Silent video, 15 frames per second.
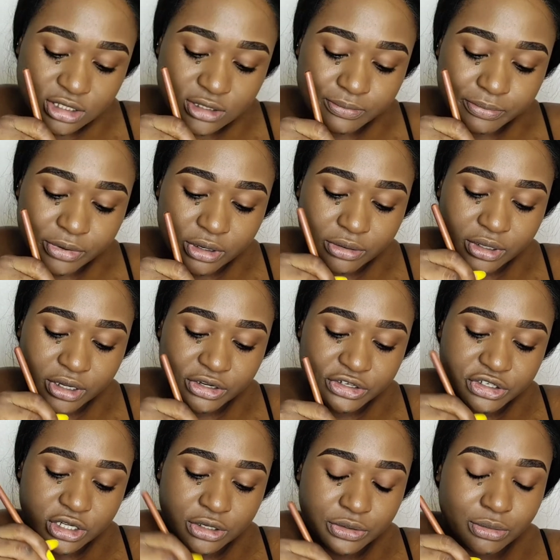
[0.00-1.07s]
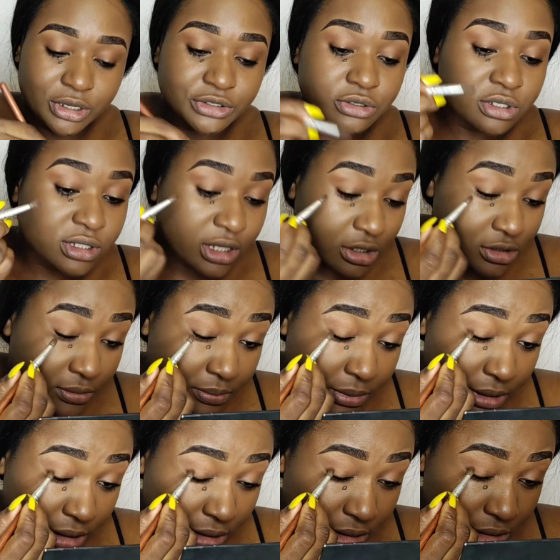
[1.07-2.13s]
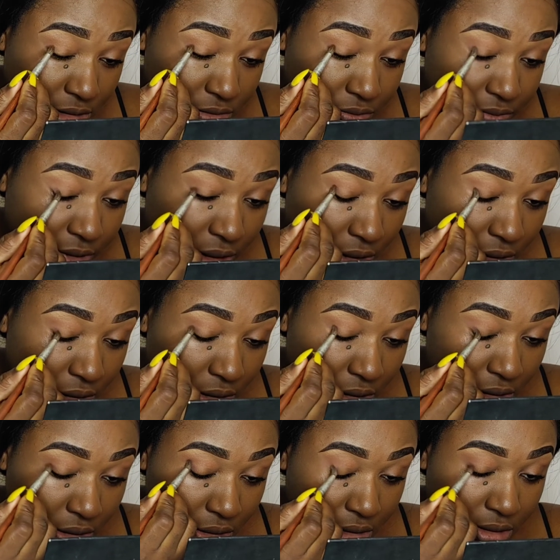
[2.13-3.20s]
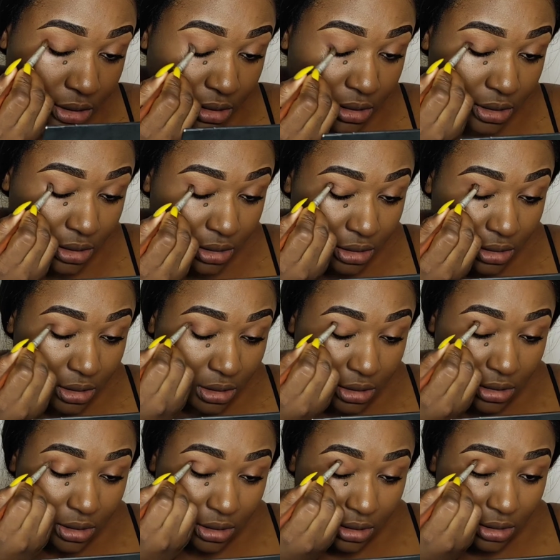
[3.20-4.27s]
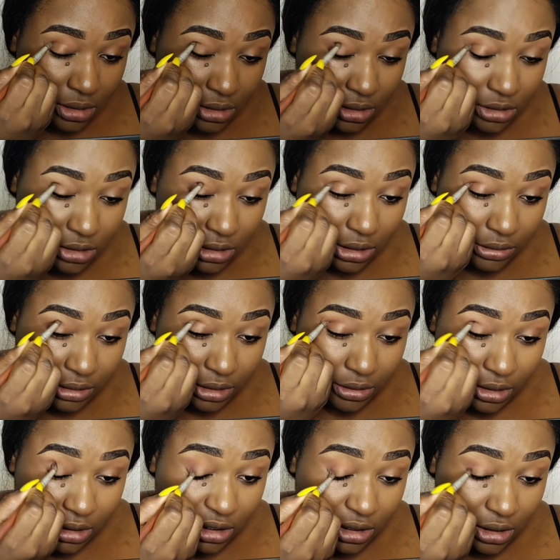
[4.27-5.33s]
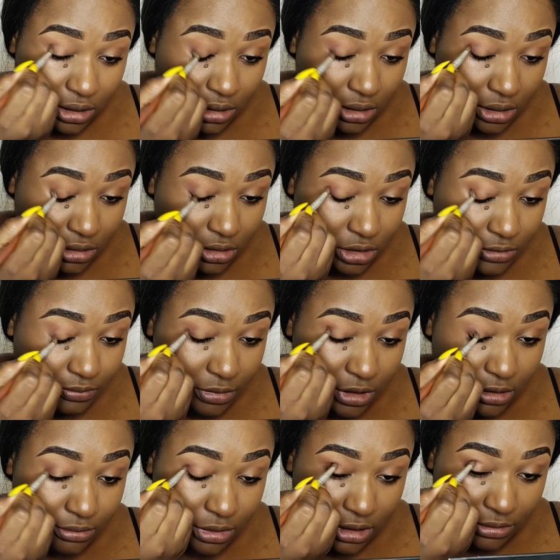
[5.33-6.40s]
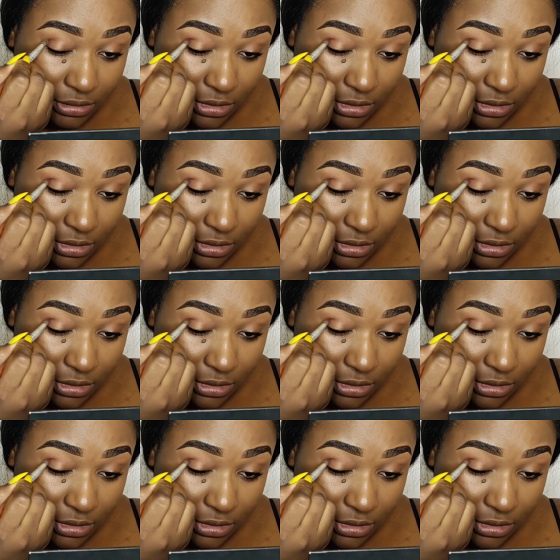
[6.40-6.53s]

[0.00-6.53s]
This brown eyeshadow, I just have to blend it right here in this area right here. Just blend.